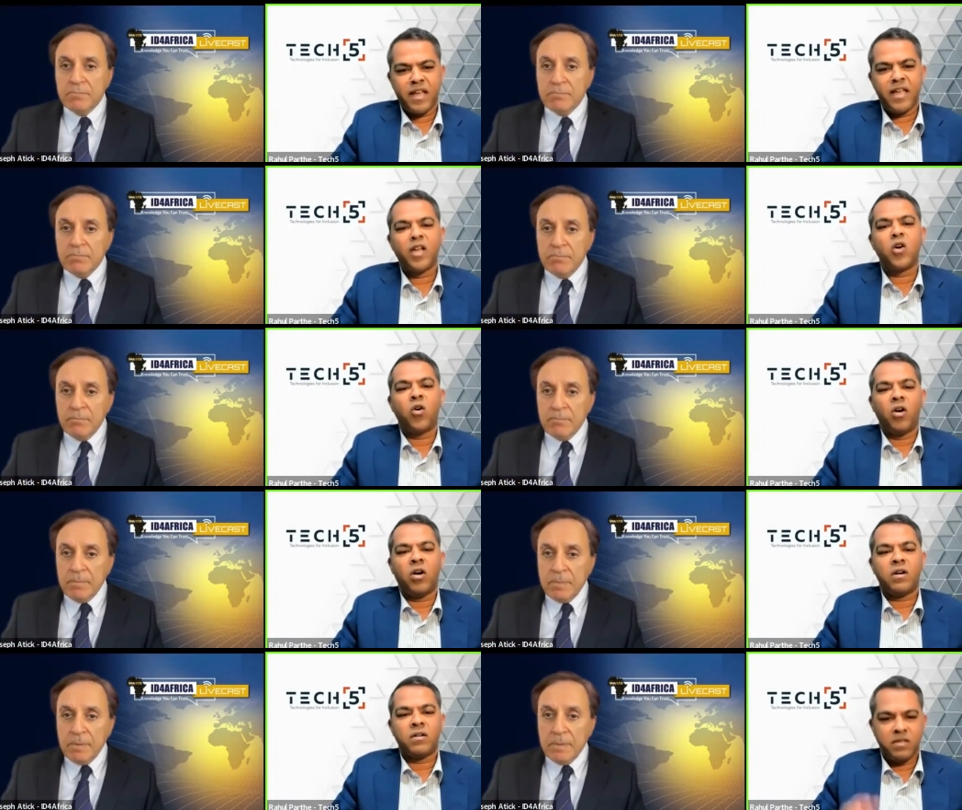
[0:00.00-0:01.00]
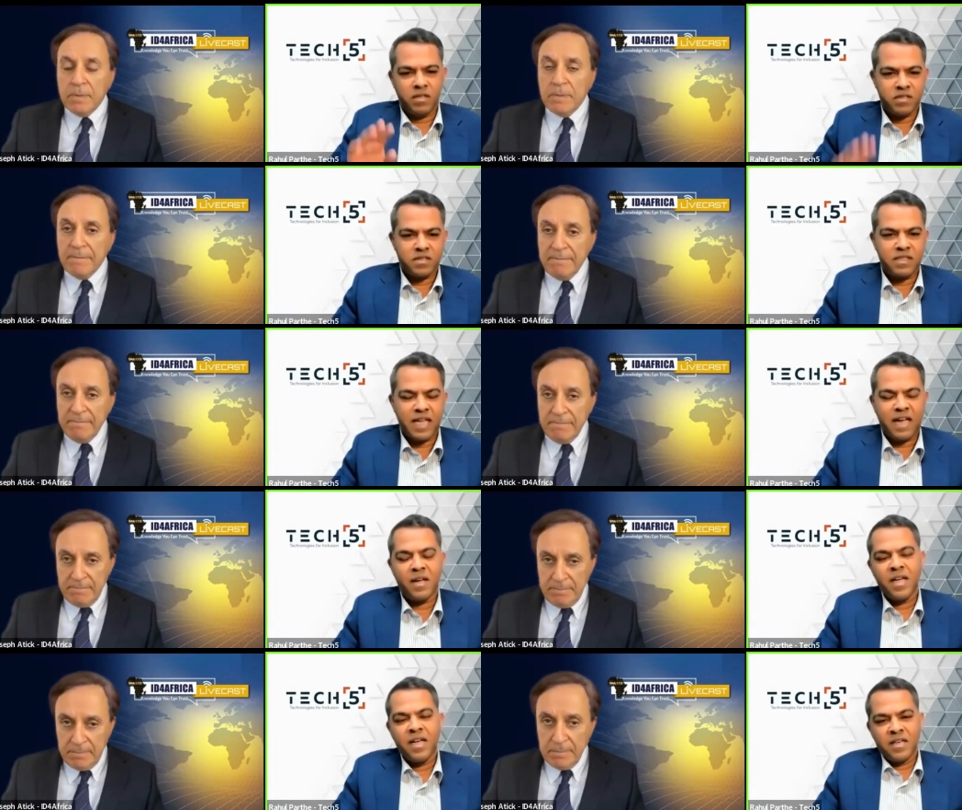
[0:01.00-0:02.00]
Speaker 1: either ink or the
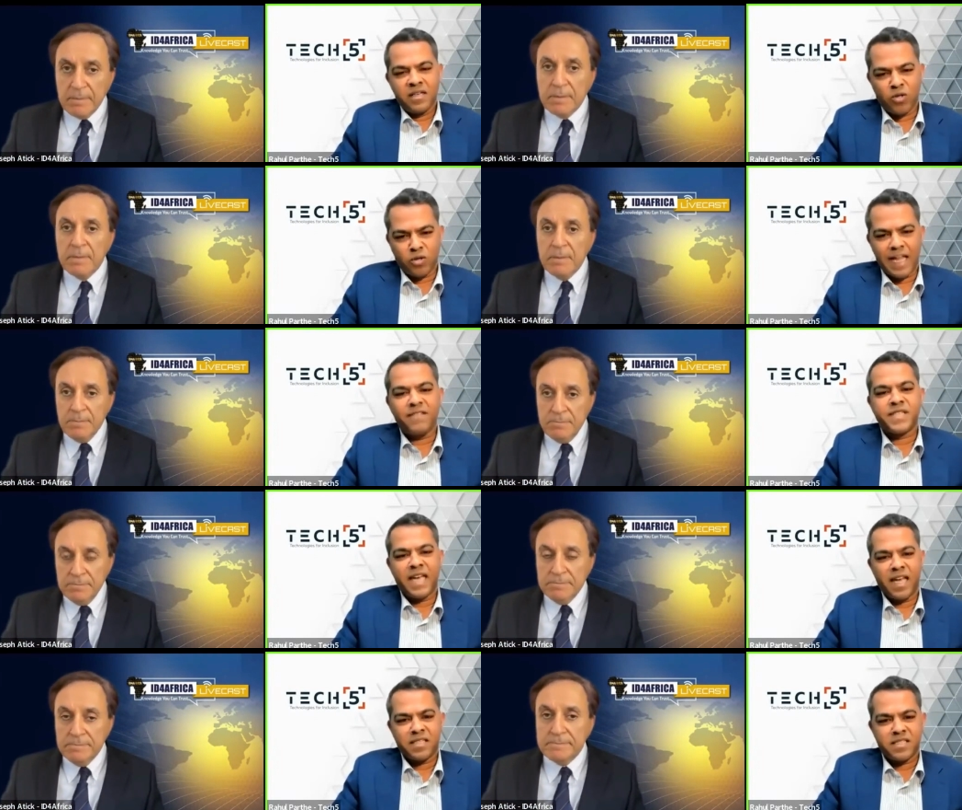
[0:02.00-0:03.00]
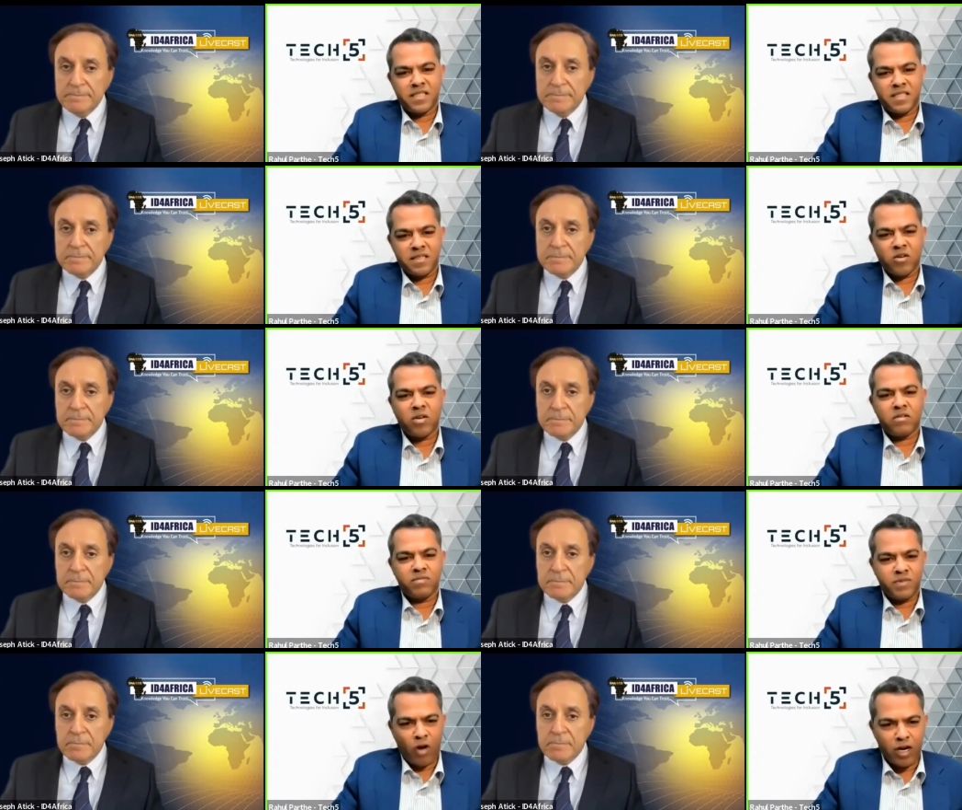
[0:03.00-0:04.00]
slab, you know, live scanners uh,
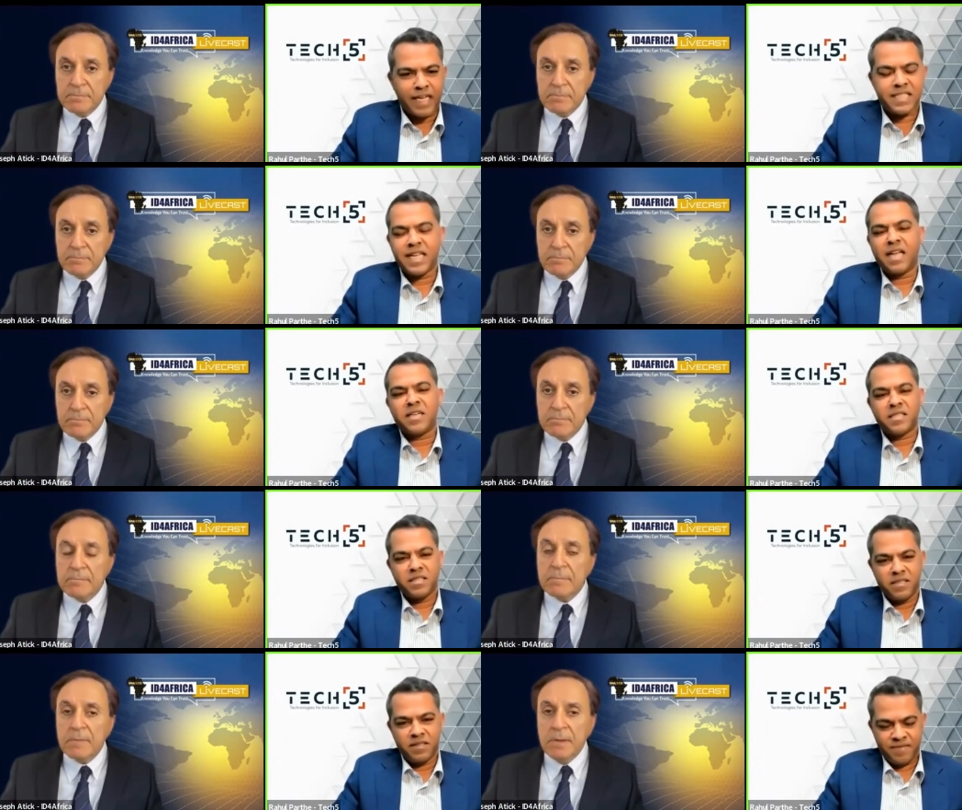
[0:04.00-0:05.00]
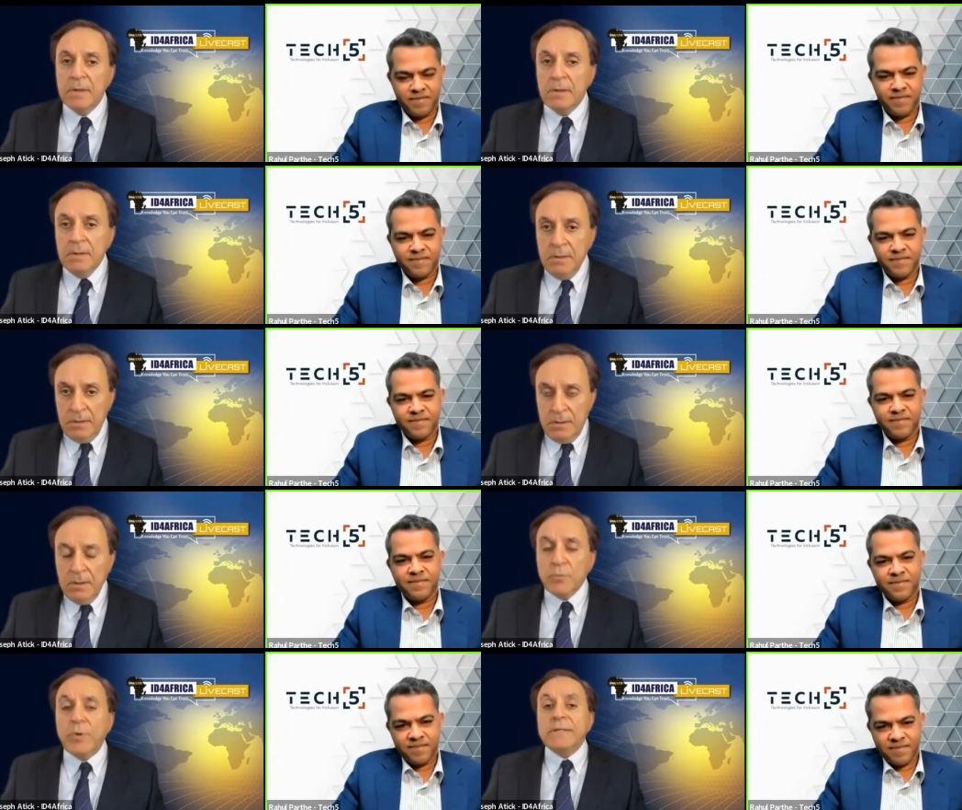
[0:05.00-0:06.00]
or contact scanners.
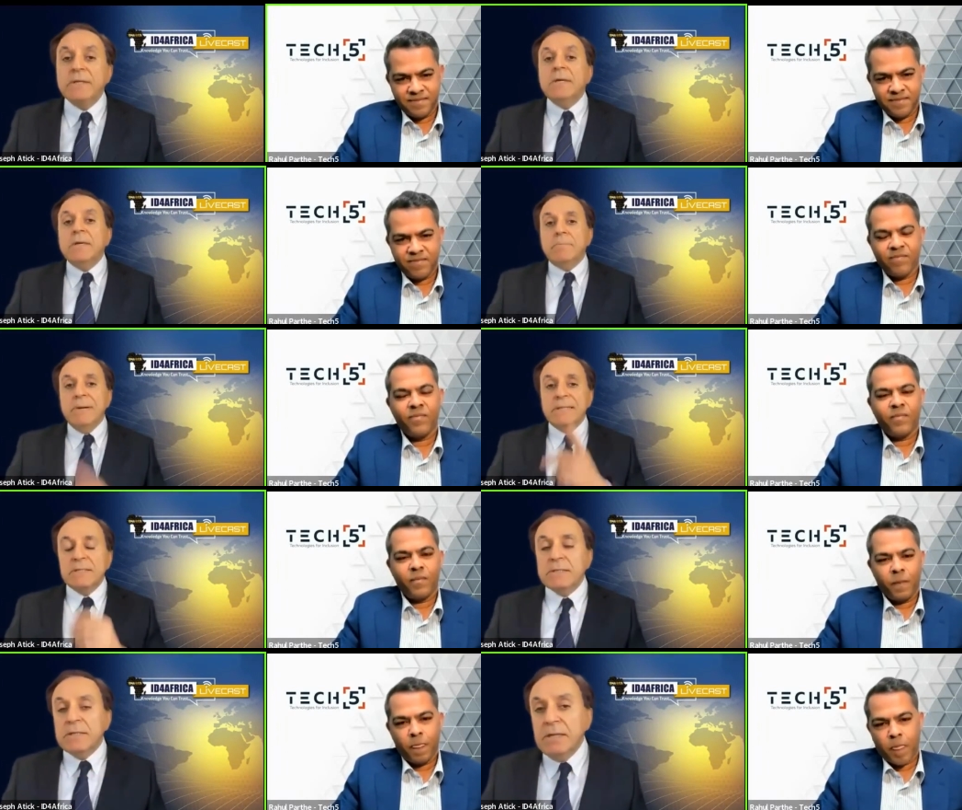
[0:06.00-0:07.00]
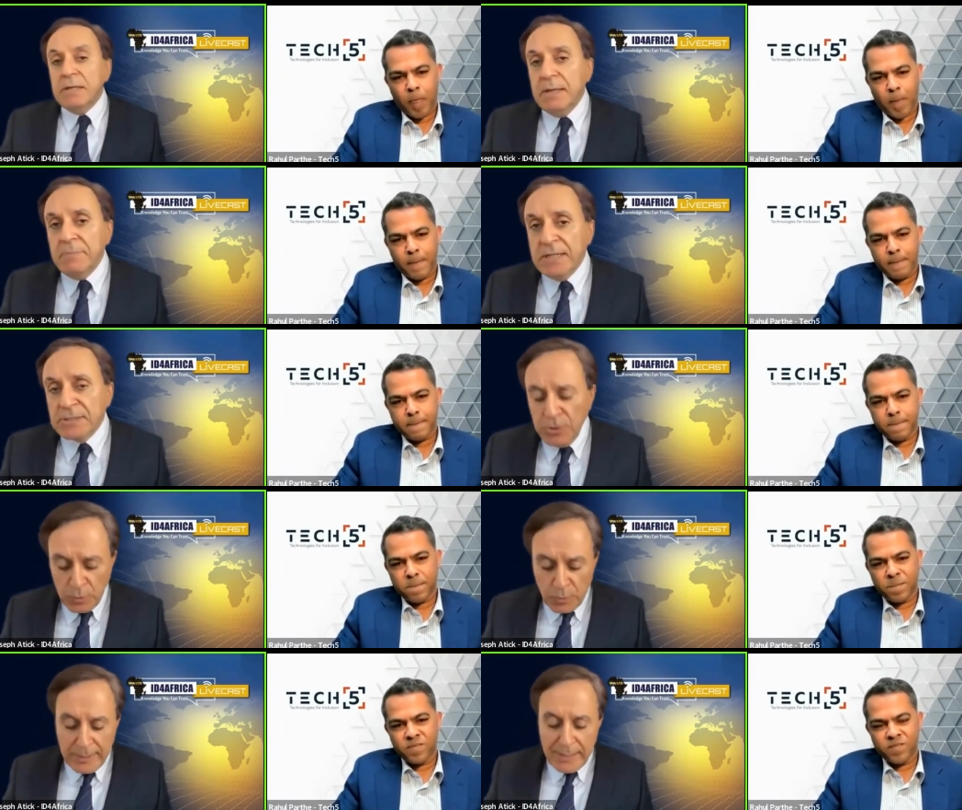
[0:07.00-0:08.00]
Speaker 2: Right. But let me ask
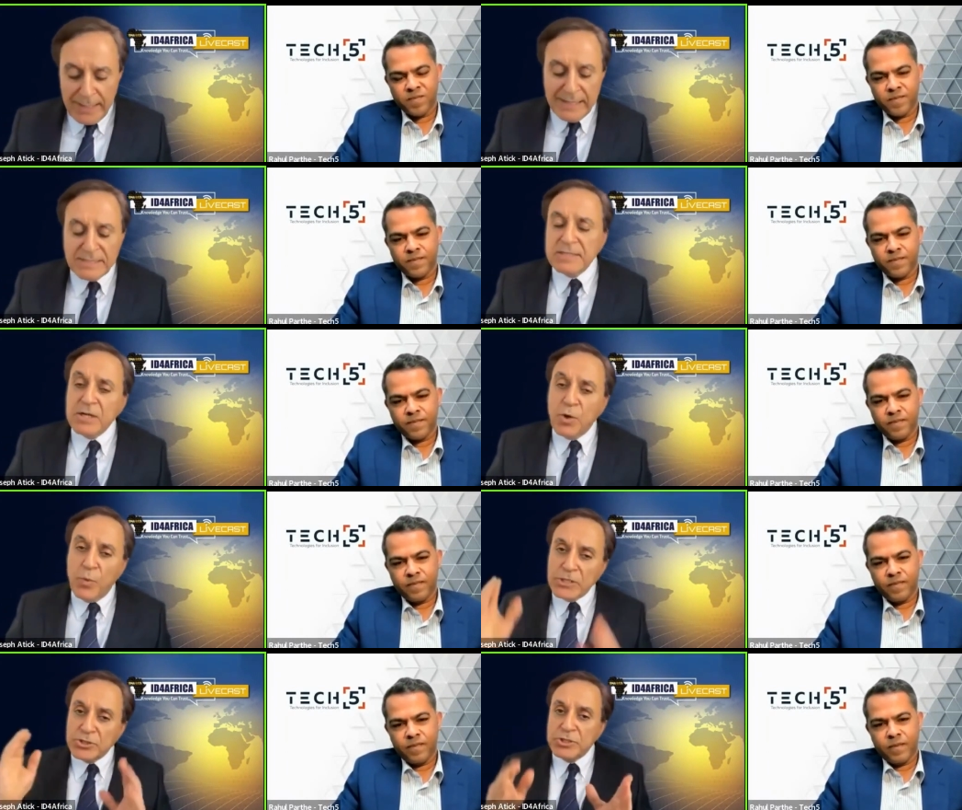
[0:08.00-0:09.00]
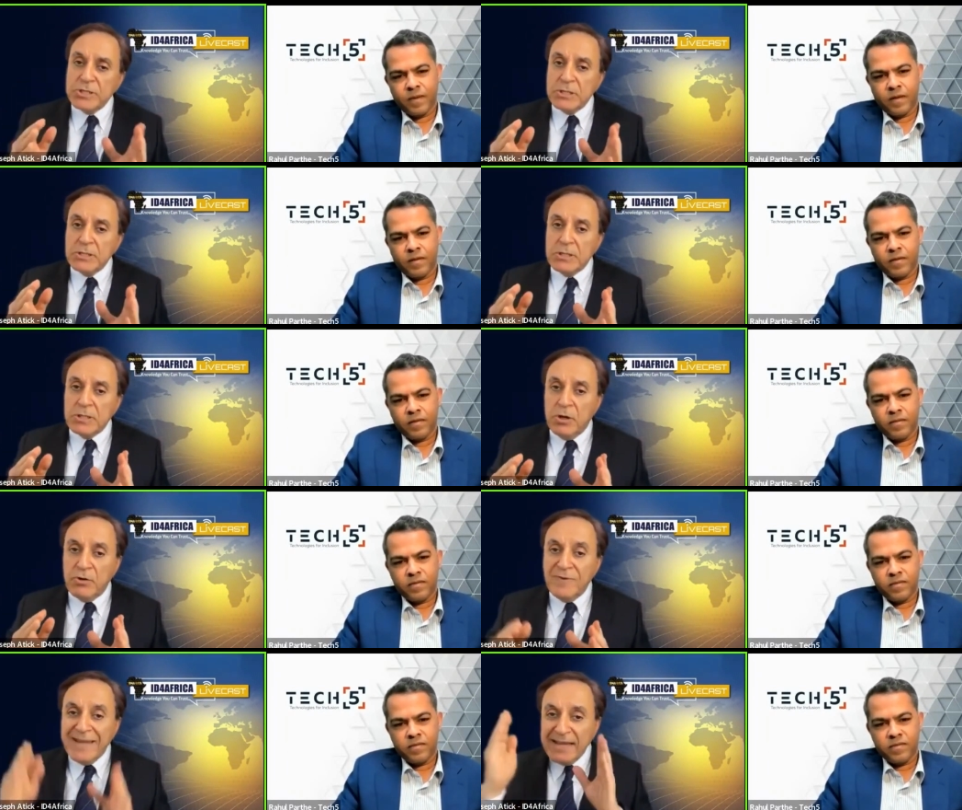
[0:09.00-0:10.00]
you, is it a question
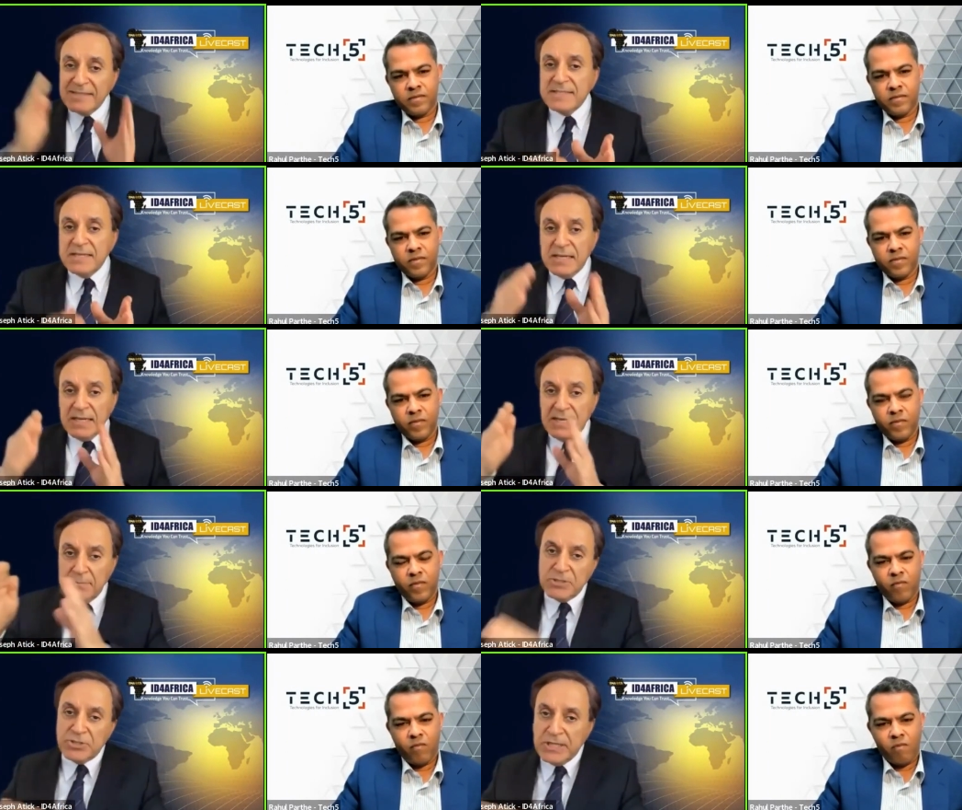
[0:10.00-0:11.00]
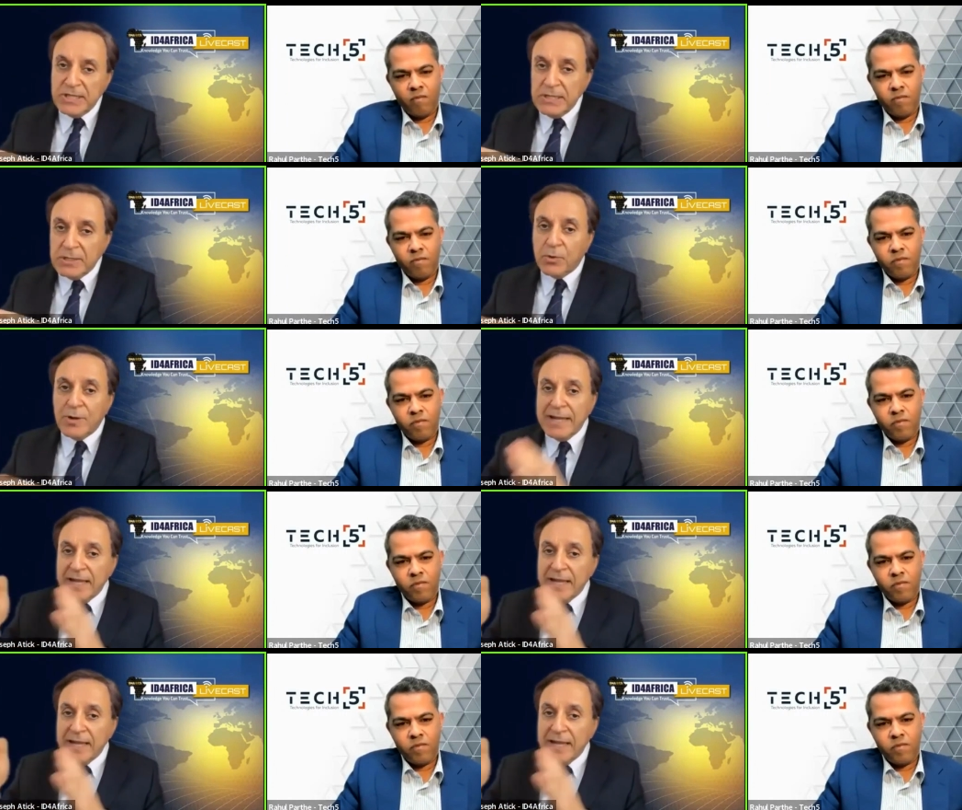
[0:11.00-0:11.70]
of legacy imaging or